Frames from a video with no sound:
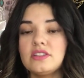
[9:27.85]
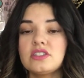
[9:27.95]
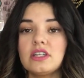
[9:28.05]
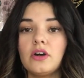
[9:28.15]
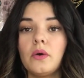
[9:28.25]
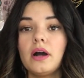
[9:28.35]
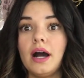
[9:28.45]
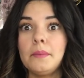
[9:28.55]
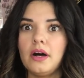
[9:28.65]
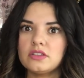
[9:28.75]
So
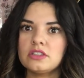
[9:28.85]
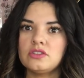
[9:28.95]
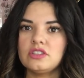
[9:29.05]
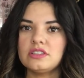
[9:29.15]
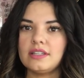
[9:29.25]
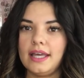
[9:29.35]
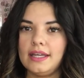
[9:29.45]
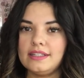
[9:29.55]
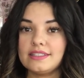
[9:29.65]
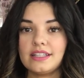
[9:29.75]
also just
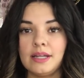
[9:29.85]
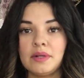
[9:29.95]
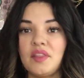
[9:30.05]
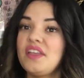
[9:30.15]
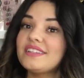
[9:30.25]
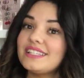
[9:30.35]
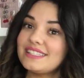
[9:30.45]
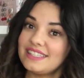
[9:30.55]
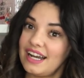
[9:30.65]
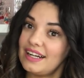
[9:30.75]
a disclaimer, this is
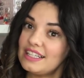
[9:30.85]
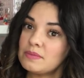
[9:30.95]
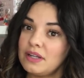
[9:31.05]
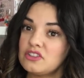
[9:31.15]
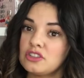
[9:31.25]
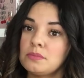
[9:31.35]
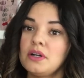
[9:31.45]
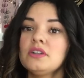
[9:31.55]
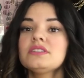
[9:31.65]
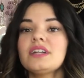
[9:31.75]
not a sponsored
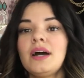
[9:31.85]
post.